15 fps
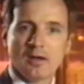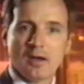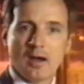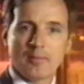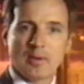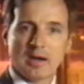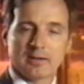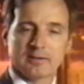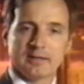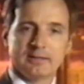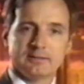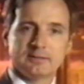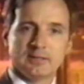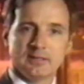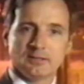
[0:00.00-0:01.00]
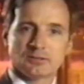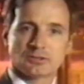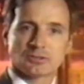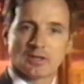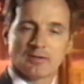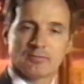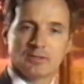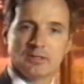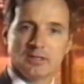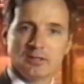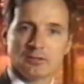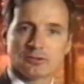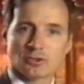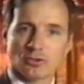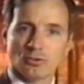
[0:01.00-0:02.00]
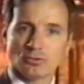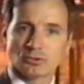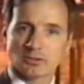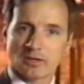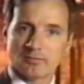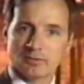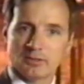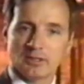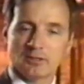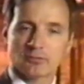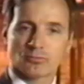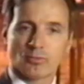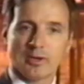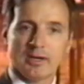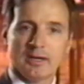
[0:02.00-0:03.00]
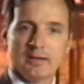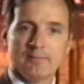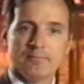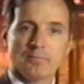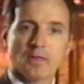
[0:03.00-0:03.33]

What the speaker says: about 1972, 73,